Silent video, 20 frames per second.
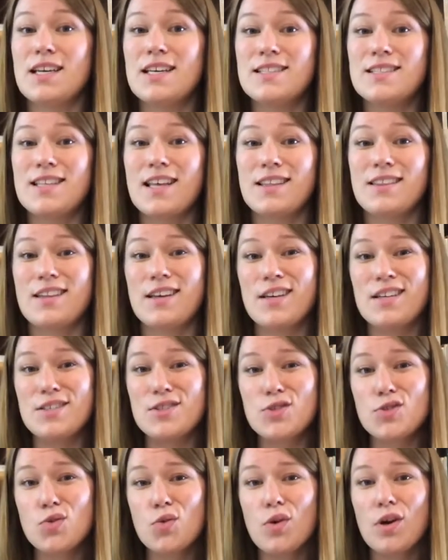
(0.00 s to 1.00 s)
is that the
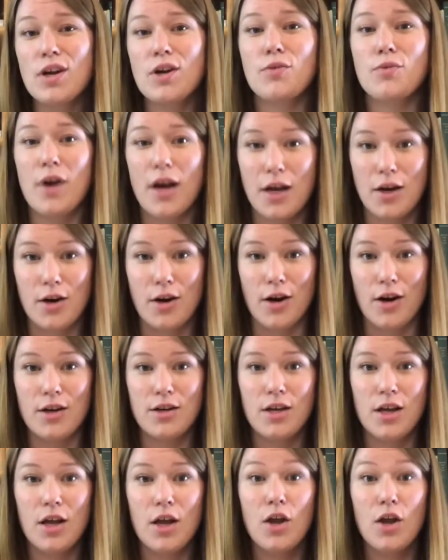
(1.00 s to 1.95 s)
historic record